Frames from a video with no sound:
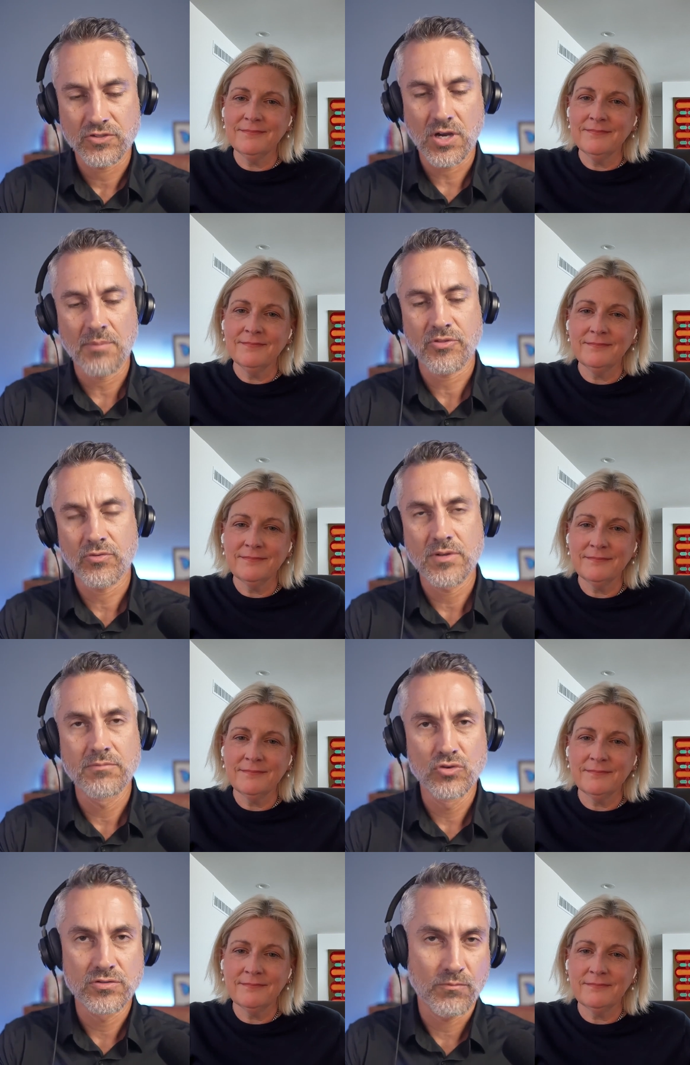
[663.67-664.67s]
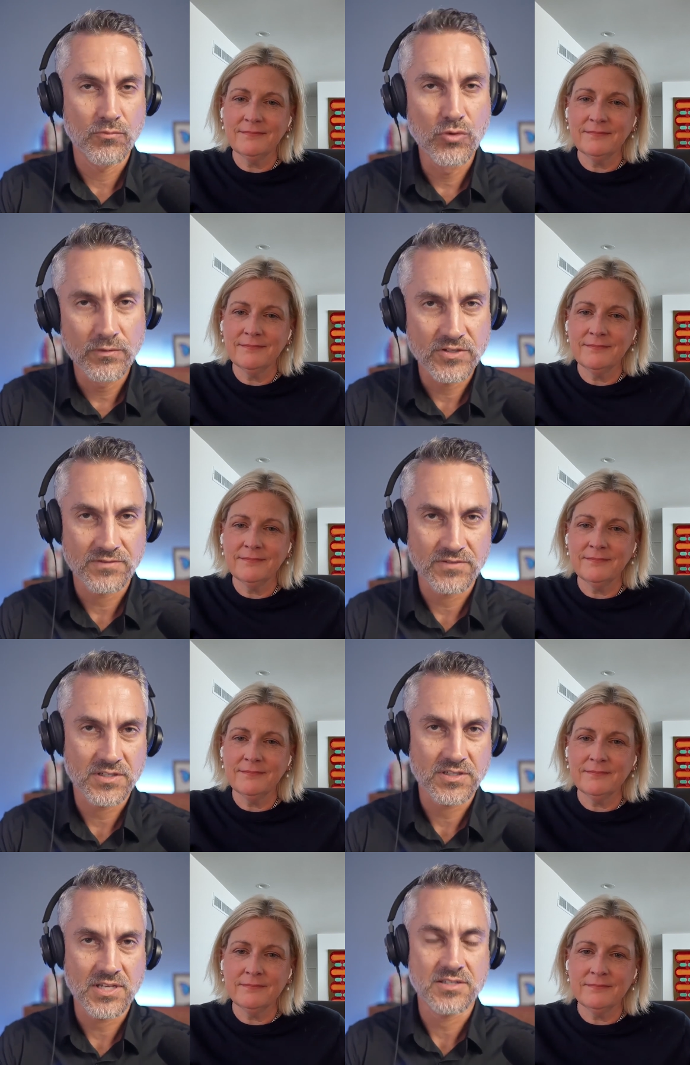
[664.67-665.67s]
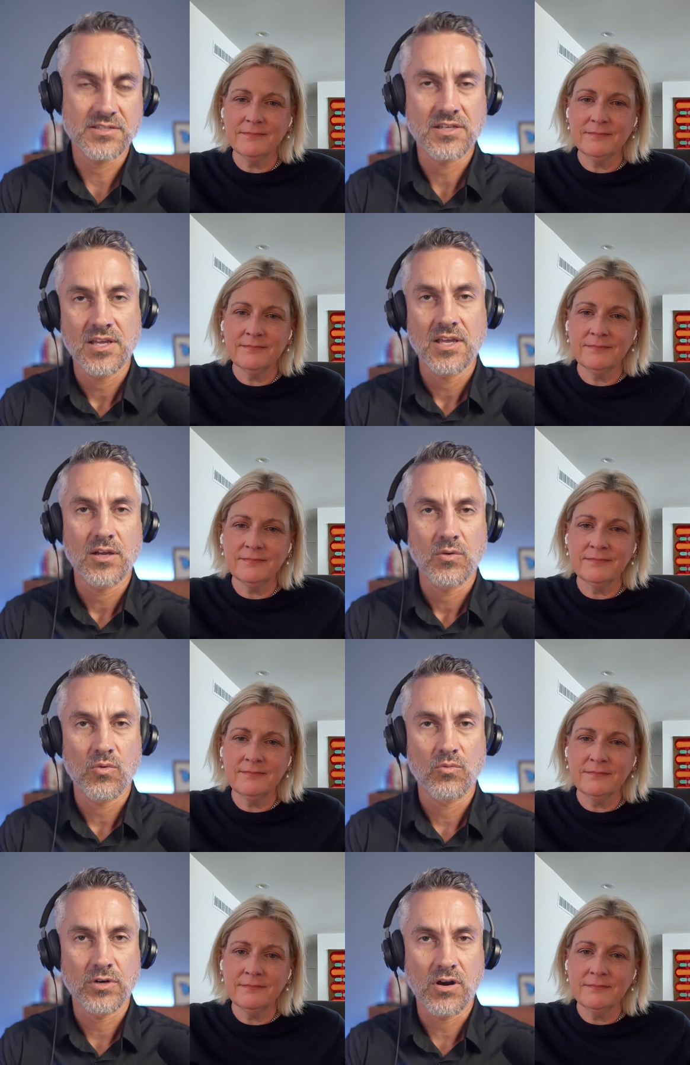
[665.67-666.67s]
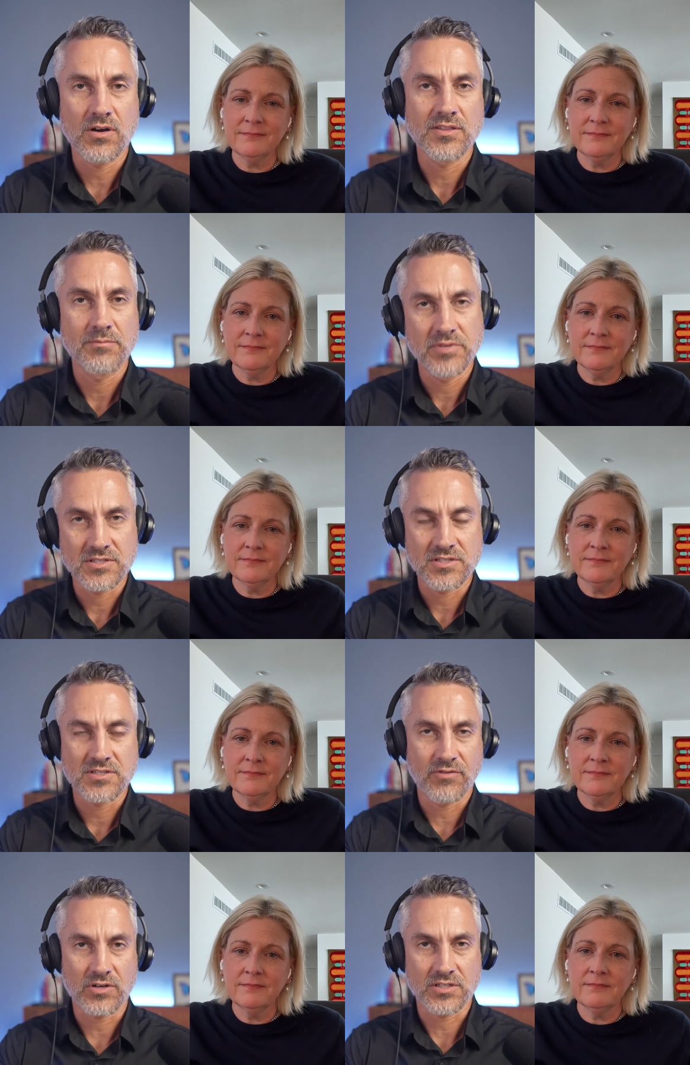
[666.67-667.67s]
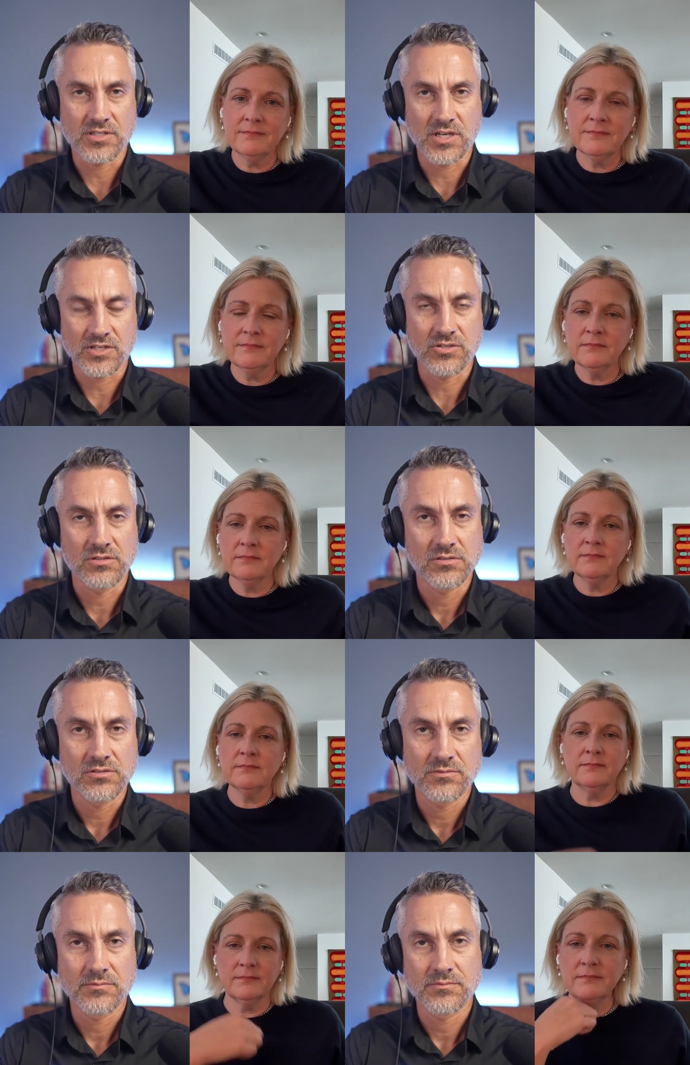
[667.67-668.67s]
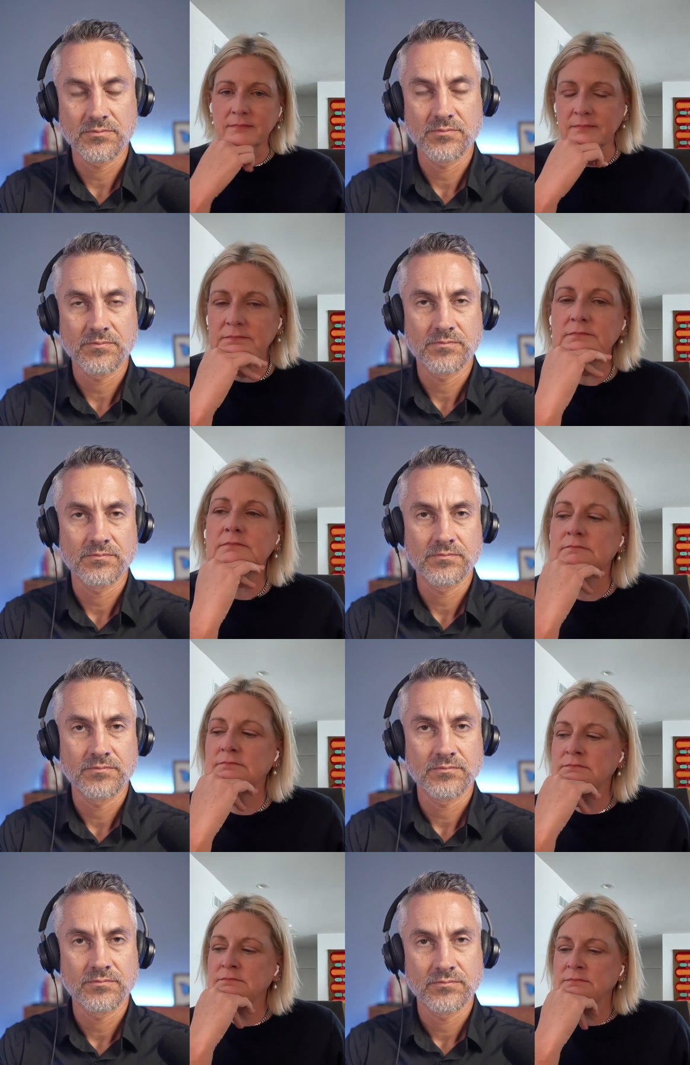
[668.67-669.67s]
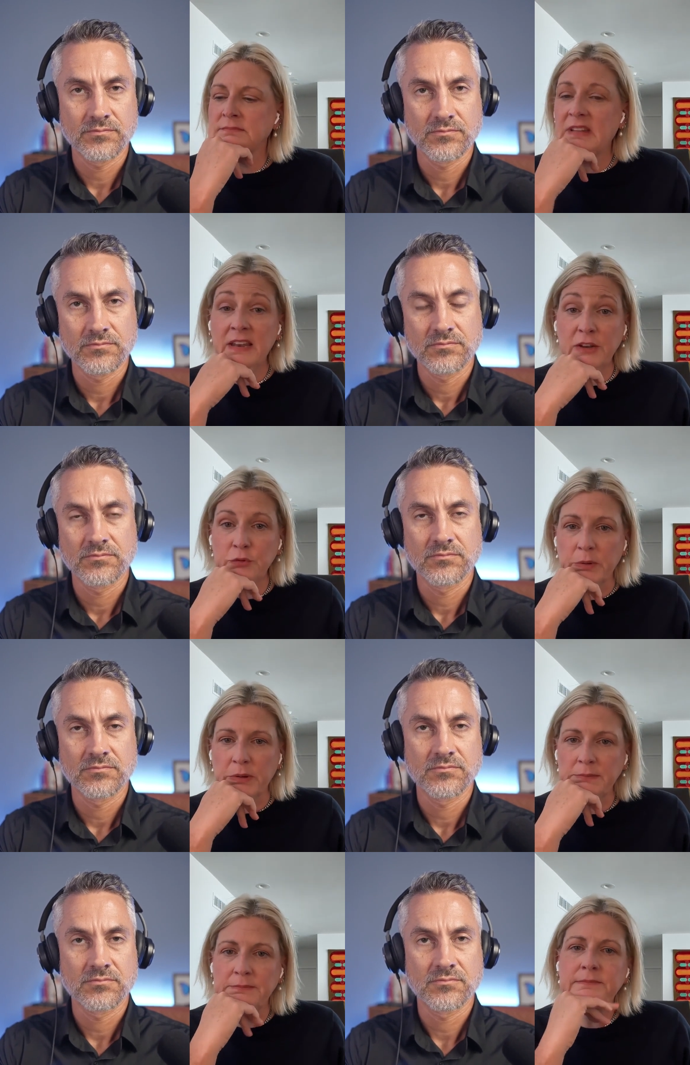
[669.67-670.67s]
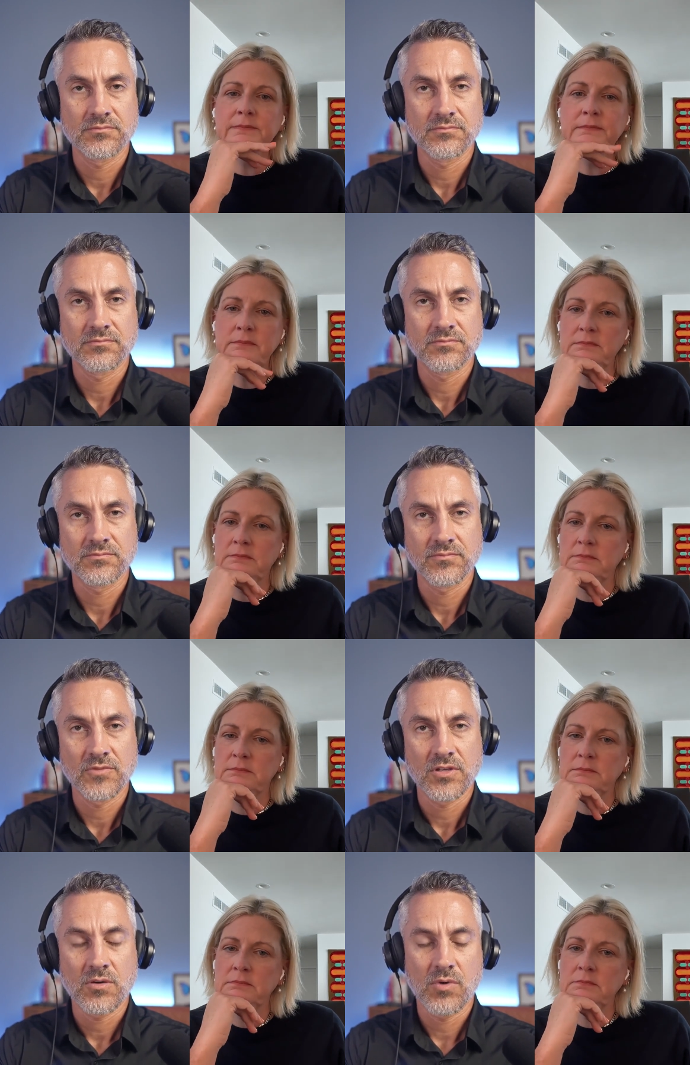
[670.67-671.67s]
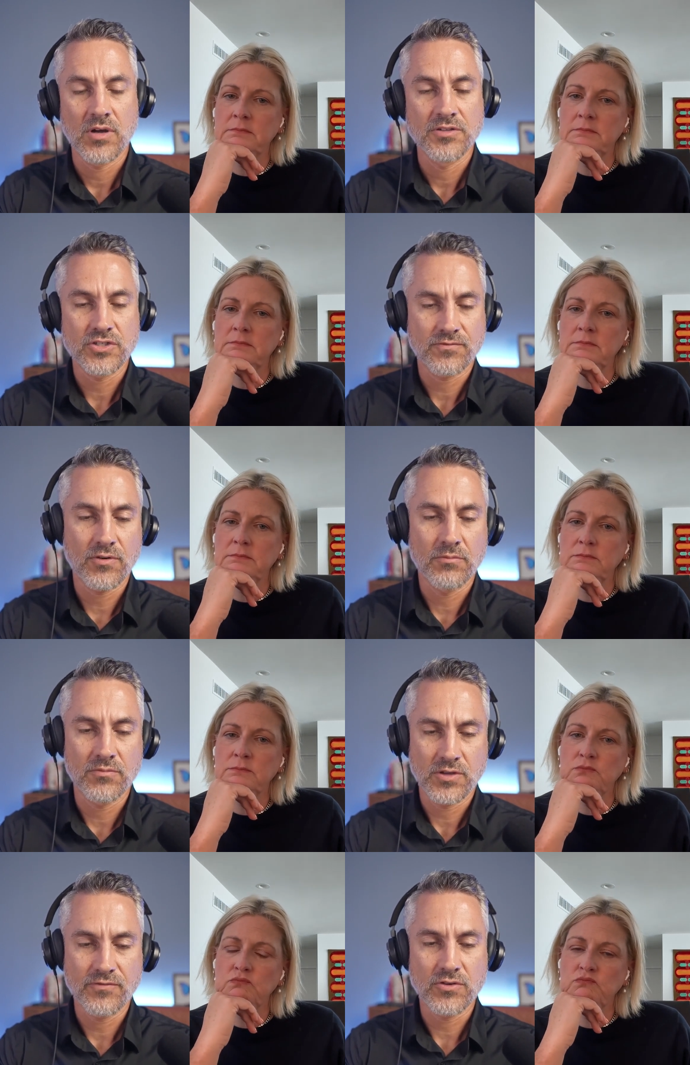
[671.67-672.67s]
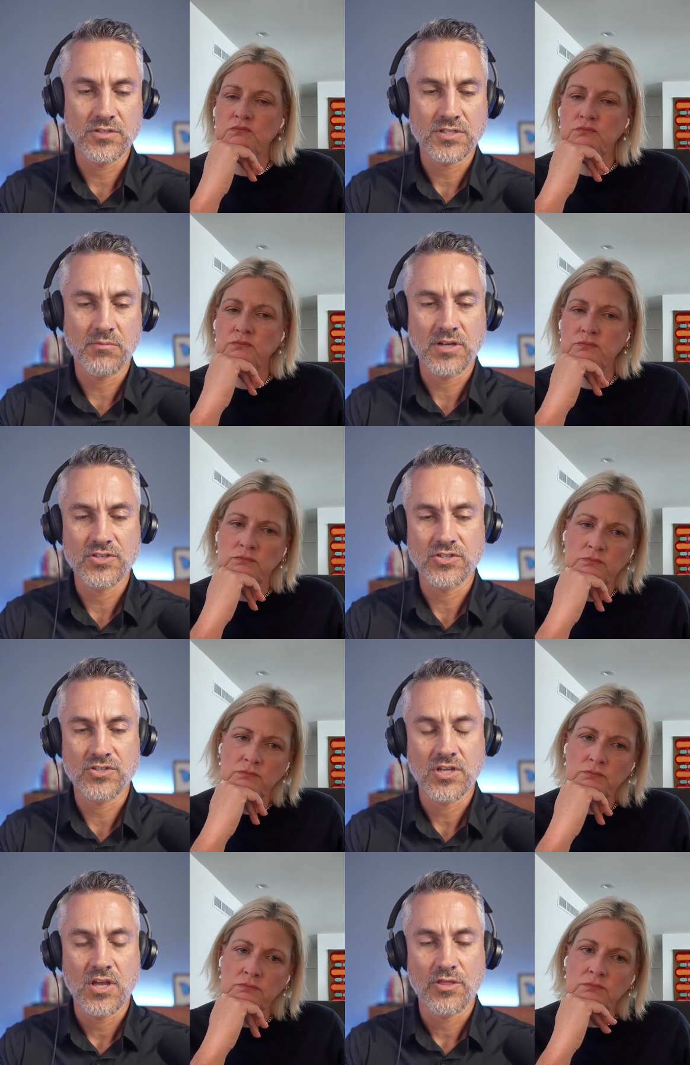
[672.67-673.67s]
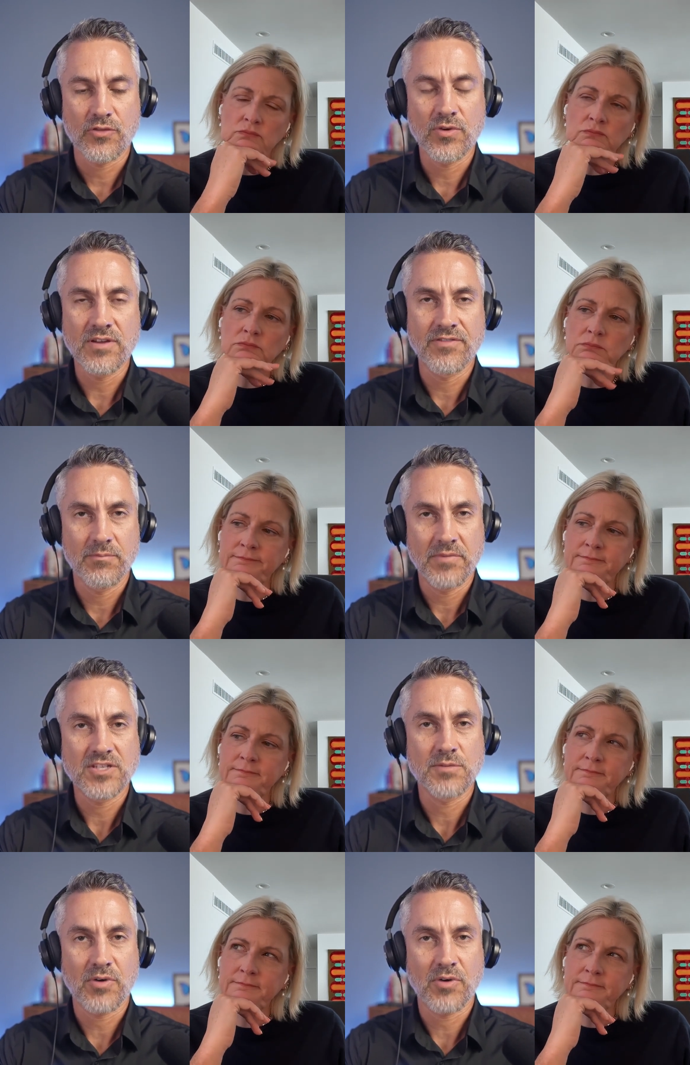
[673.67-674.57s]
Speaker 1: top three movers of success regarding the business of architecture.
Speaker 2: In each one?
Speaker 1: Well, just from, if you could summarize just three of them based